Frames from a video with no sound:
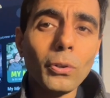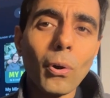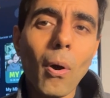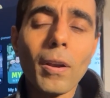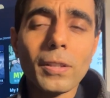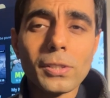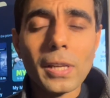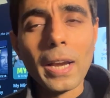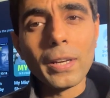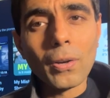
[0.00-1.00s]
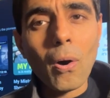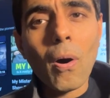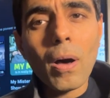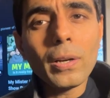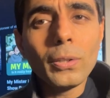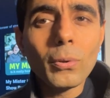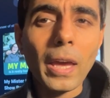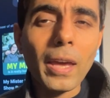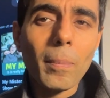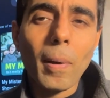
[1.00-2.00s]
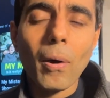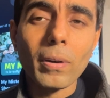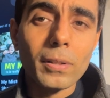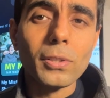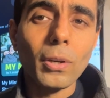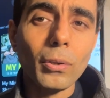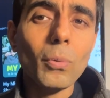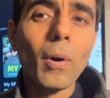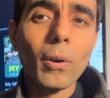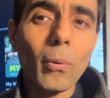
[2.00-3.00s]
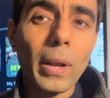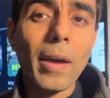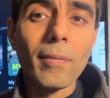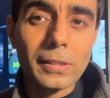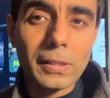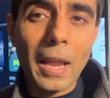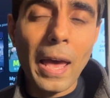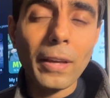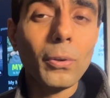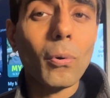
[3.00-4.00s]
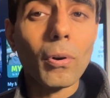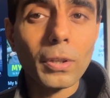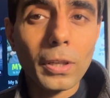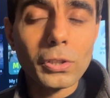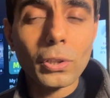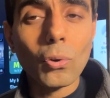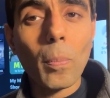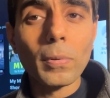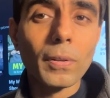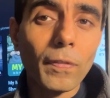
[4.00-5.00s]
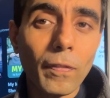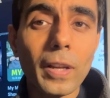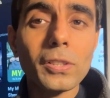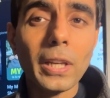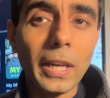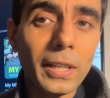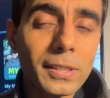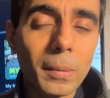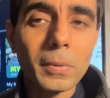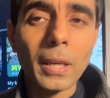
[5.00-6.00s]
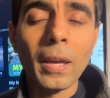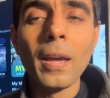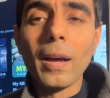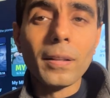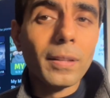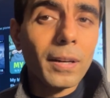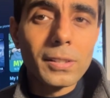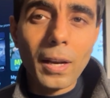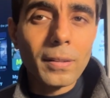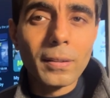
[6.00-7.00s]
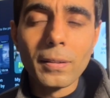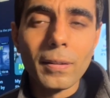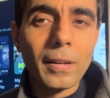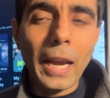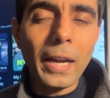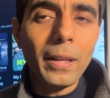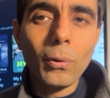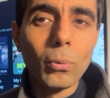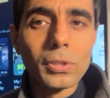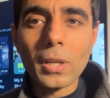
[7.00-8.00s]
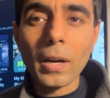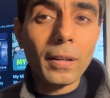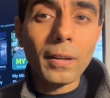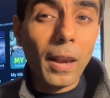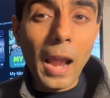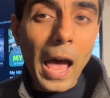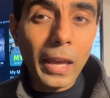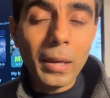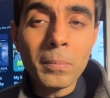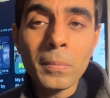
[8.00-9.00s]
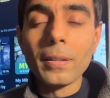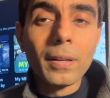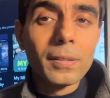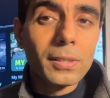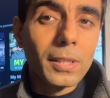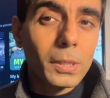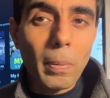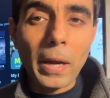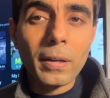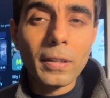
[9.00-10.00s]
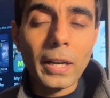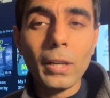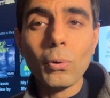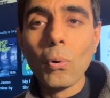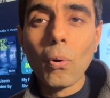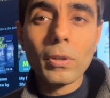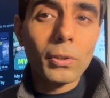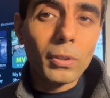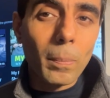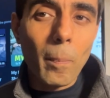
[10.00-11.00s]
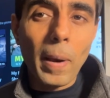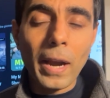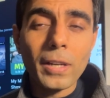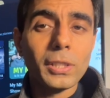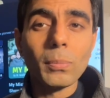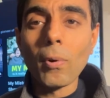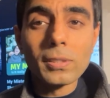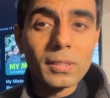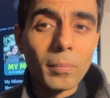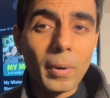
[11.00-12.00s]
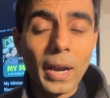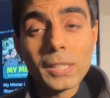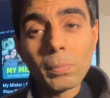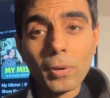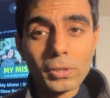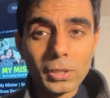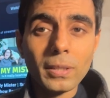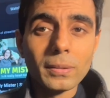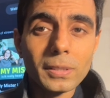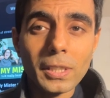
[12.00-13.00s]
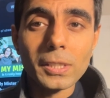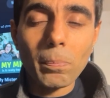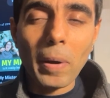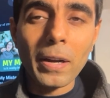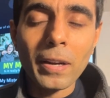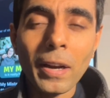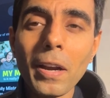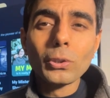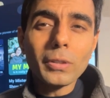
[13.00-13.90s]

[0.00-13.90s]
You're all inside, and all you care about is you know you want to go and have a snack. You go to the kitchen, open the fridge, heat something. Uh, there is another lady who is cutting lime. There is this pregnant lady who goes into the bed. She wants some rest because she she's pregnant.